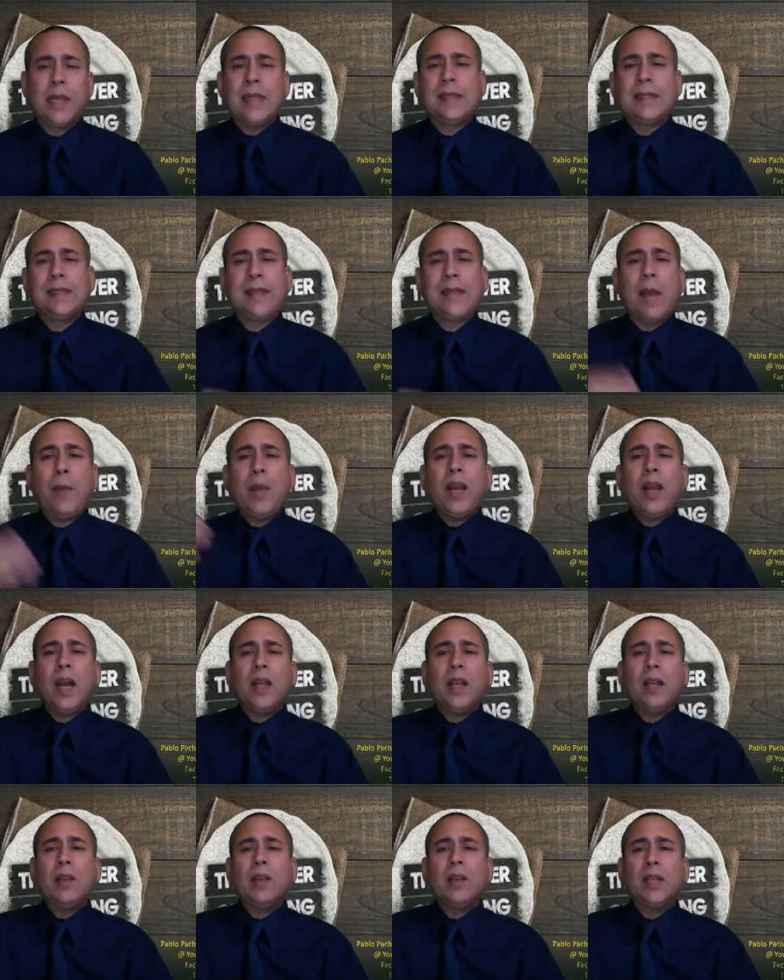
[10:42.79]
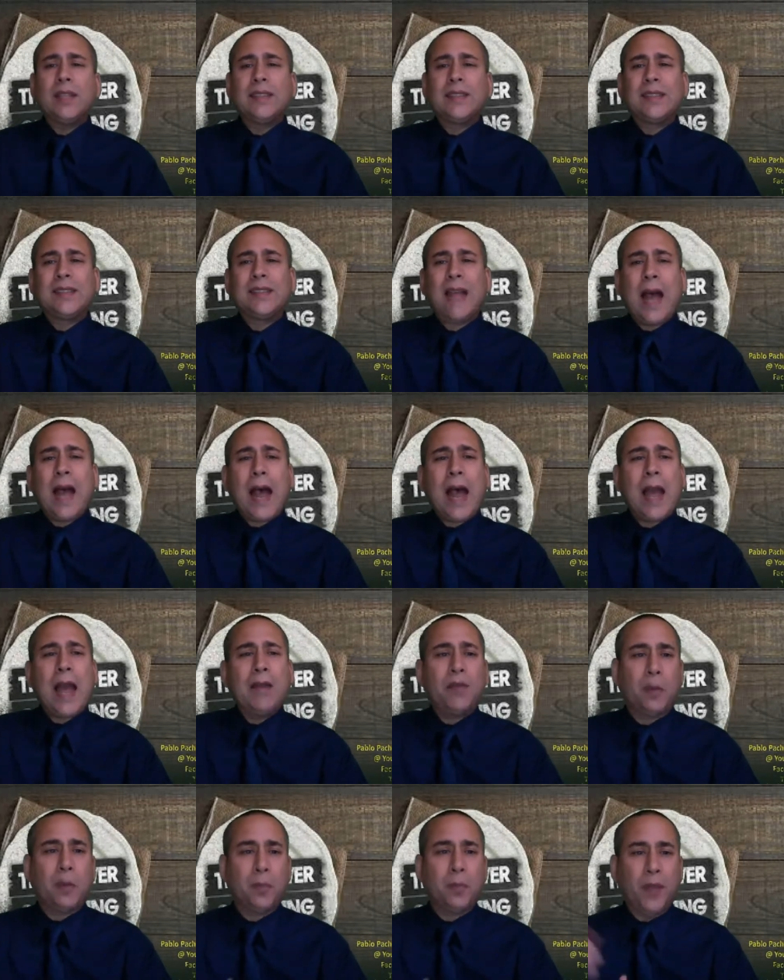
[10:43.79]
Stepping a little
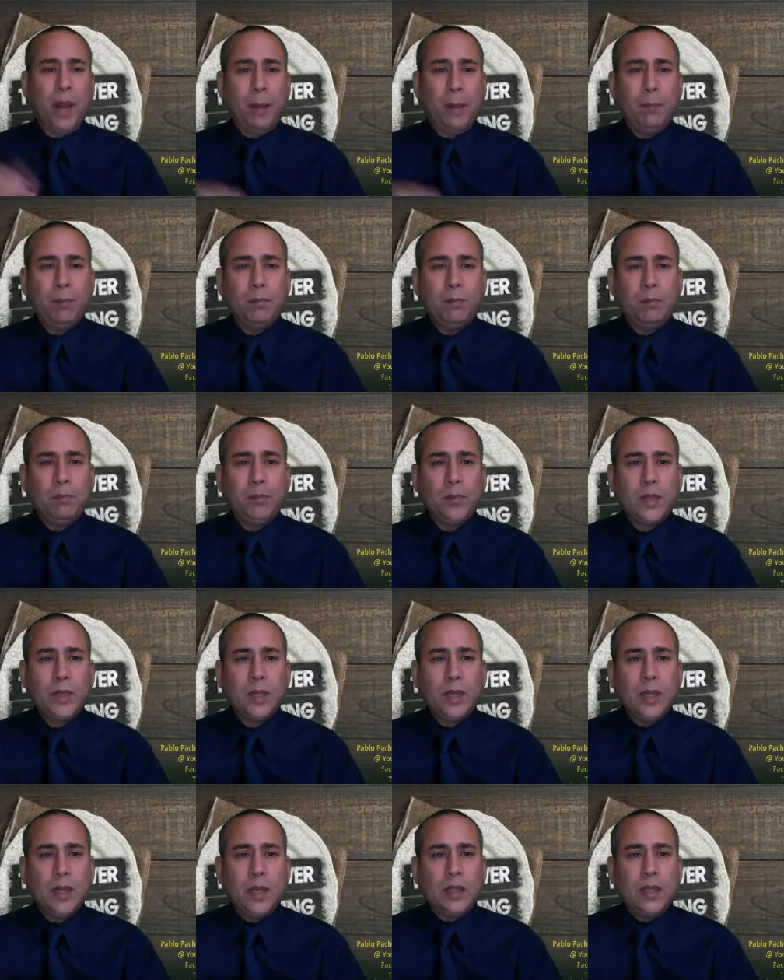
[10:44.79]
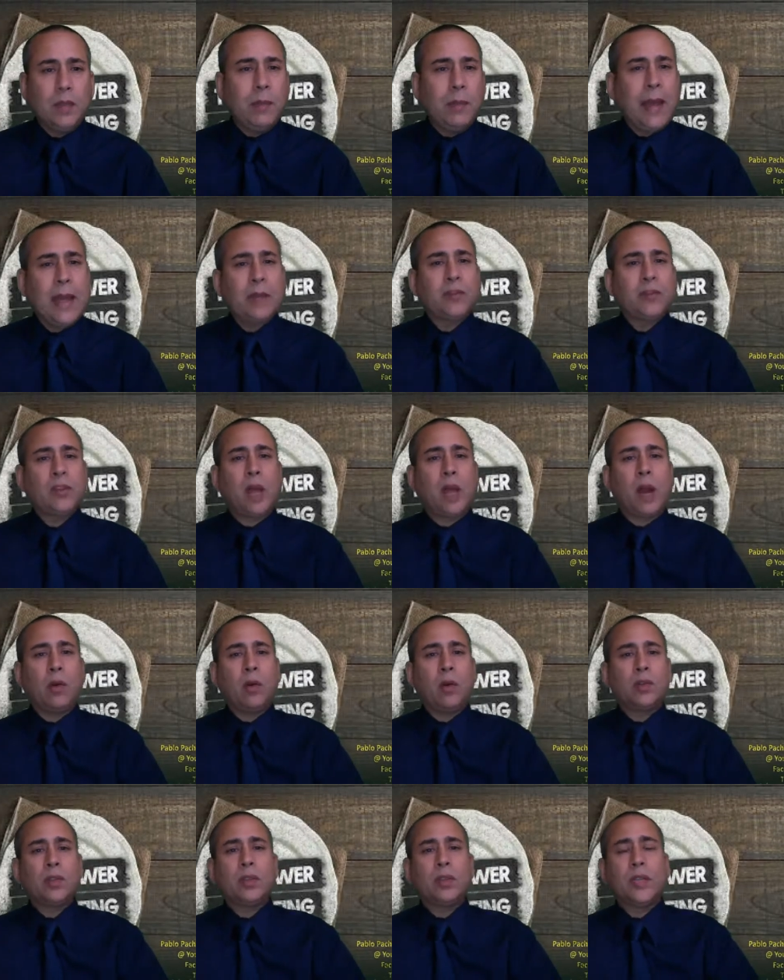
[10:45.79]
aside from them, the man of
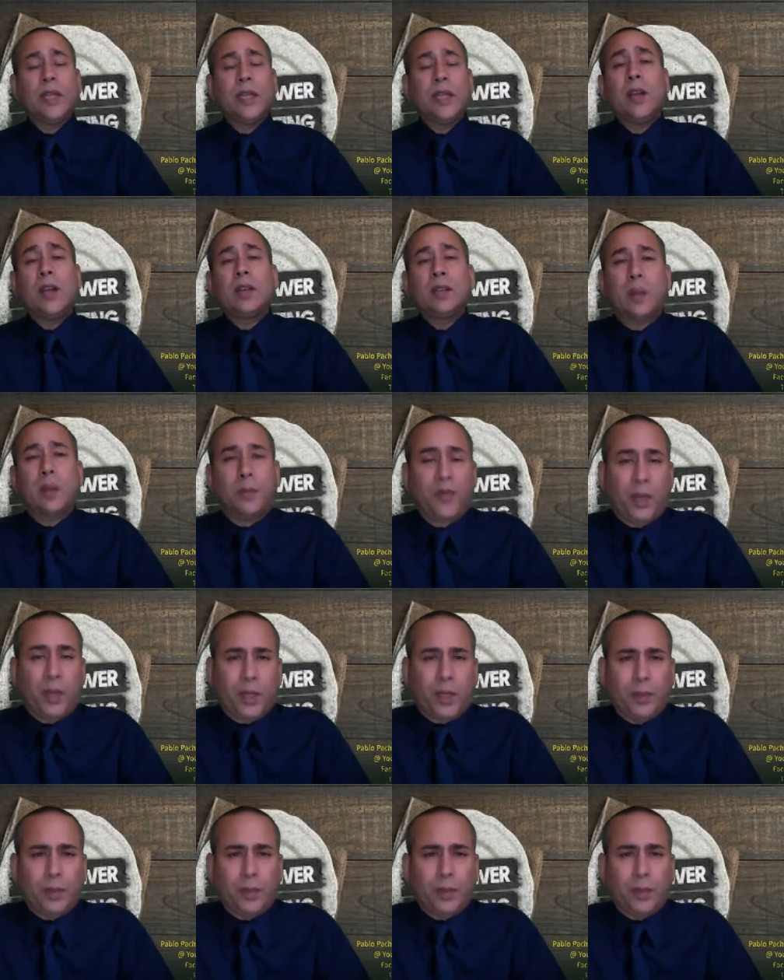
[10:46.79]
sorrows, he does something.